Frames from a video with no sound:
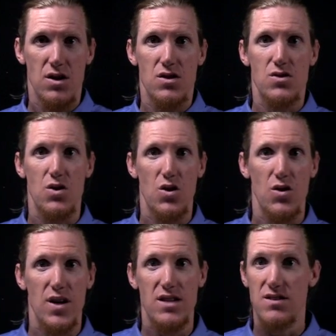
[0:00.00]

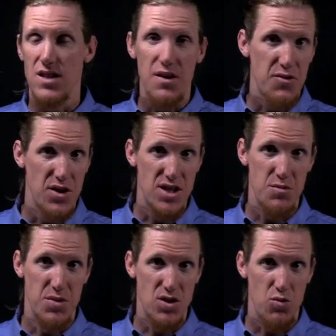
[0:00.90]
So it's the difference
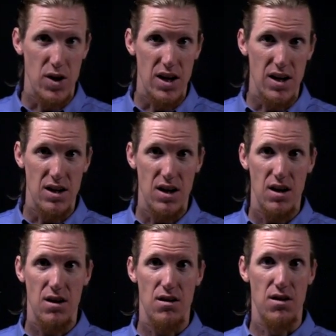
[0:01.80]
between
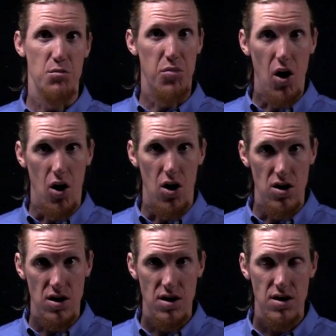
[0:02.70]
the
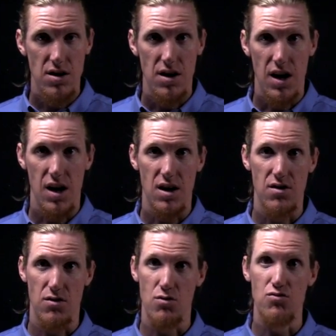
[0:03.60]
ball and
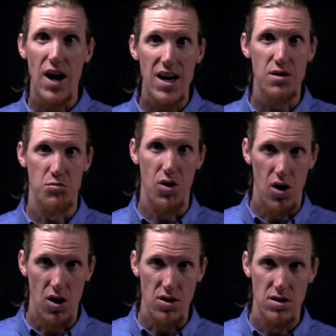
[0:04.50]
the red
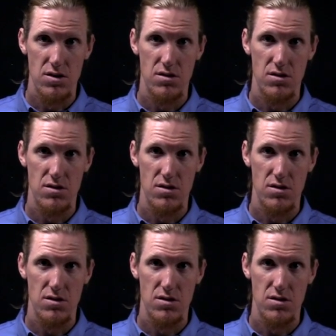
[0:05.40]
ball,